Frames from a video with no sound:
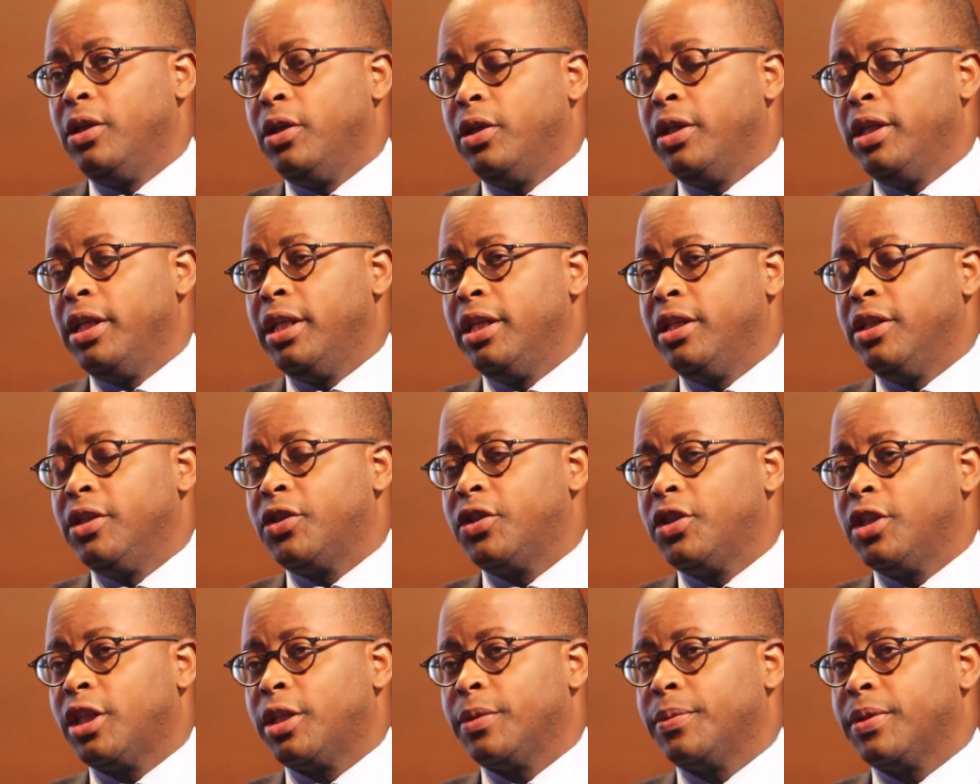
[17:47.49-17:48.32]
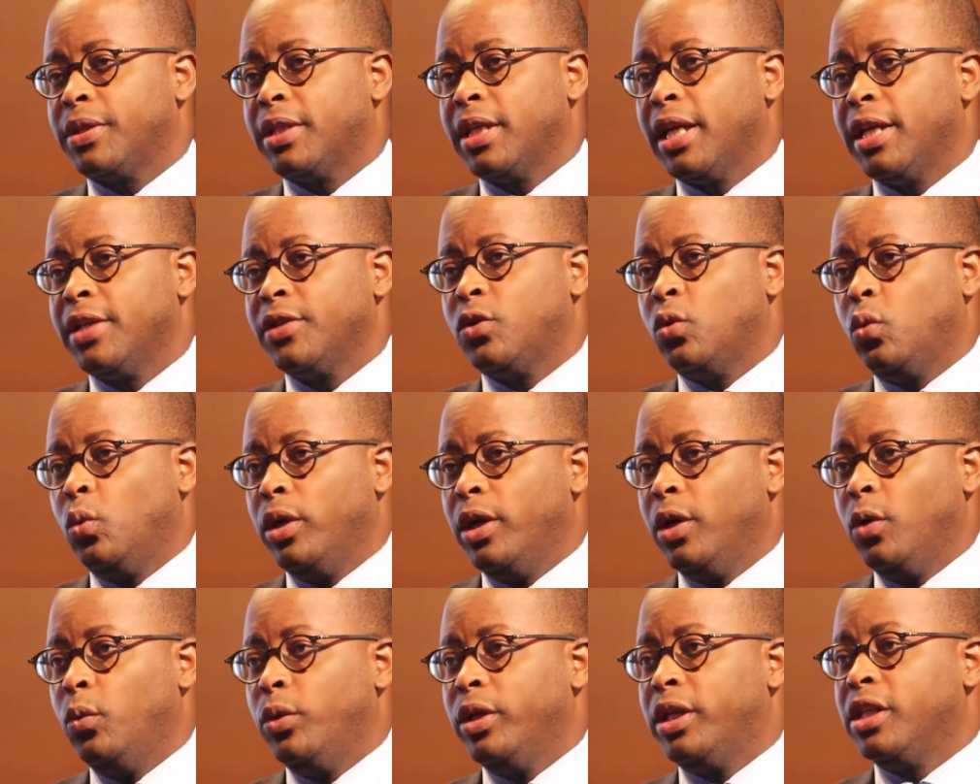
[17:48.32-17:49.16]
in a circumstance
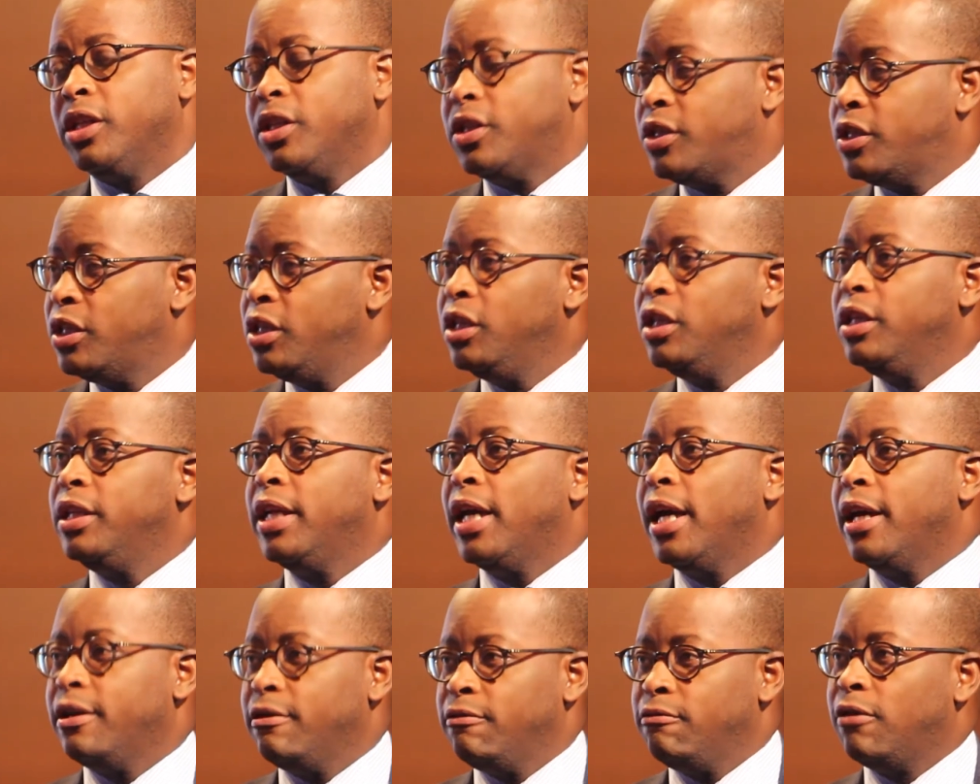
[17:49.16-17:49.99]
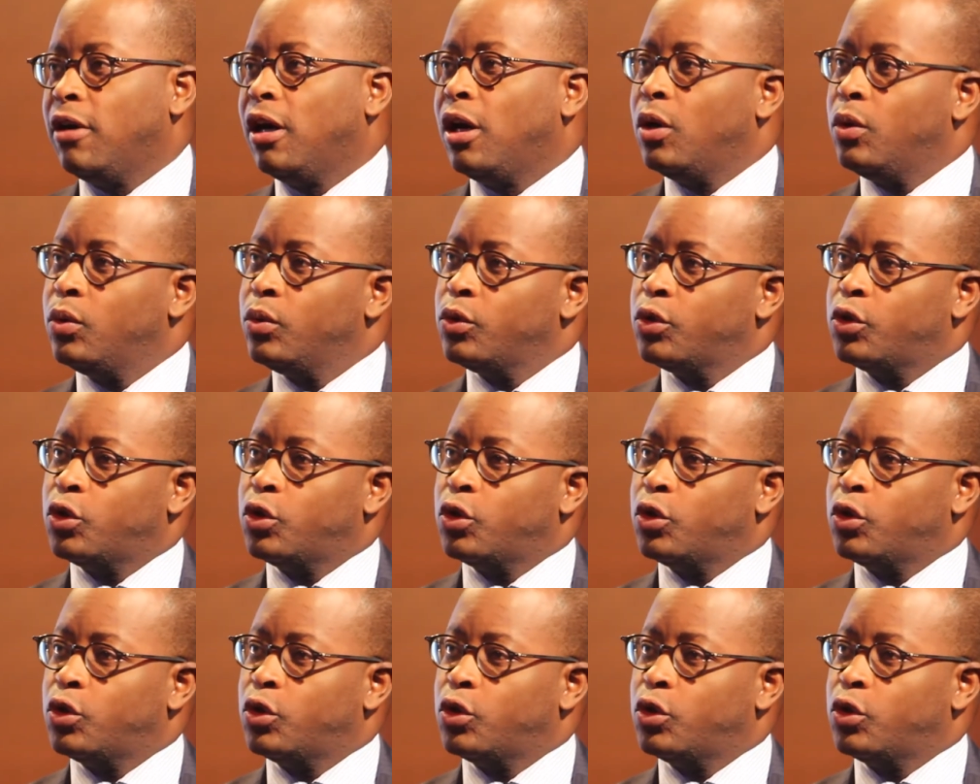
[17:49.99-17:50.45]
where we can turn that around.